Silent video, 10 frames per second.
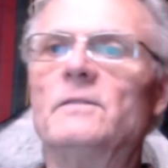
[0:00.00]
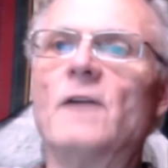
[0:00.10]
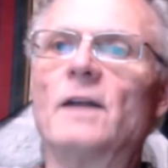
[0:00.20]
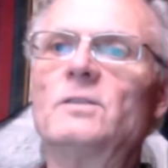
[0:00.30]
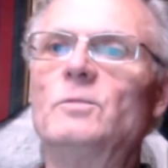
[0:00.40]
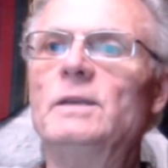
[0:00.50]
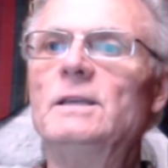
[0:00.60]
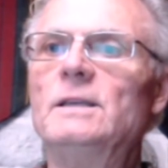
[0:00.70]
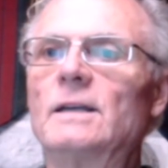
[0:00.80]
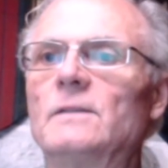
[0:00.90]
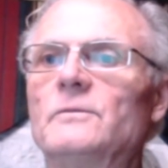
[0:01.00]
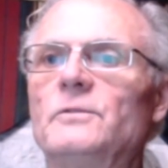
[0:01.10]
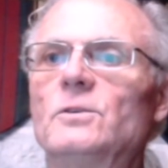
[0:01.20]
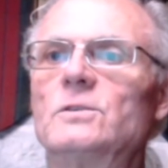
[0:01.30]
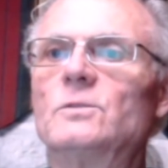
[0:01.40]
not to be
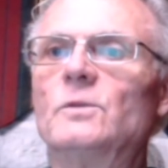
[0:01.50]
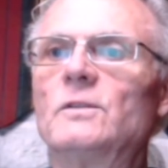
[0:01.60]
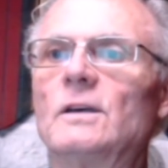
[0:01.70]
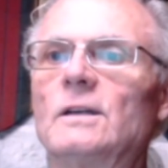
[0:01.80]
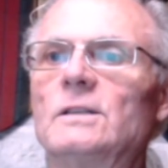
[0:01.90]
confused with